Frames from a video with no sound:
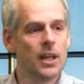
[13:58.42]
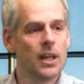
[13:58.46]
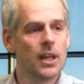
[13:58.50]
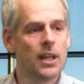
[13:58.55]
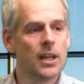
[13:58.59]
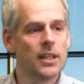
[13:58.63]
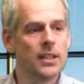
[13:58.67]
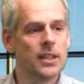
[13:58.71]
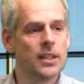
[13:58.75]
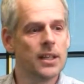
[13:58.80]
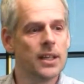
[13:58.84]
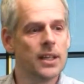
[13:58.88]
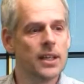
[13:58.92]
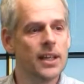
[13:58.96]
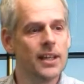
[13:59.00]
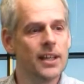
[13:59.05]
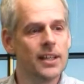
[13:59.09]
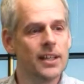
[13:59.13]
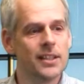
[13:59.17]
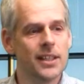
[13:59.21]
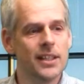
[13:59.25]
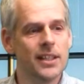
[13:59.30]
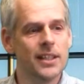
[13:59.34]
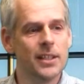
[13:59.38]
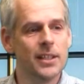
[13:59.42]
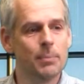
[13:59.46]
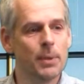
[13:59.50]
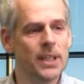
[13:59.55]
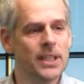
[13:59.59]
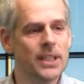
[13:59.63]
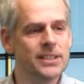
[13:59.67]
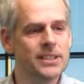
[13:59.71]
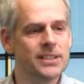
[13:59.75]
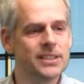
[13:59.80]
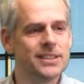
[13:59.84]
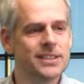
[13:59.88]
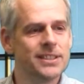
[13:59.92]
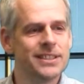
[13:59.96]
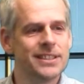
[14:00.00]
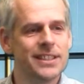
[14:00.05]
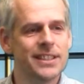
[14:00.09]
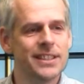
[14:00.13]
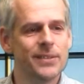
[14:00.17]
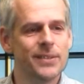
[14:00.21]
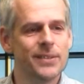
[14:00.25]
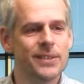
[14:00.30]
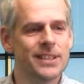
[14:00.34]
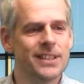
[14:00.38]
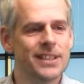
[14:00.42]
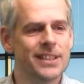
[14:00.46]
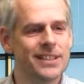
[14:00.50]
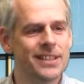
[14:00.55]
the place in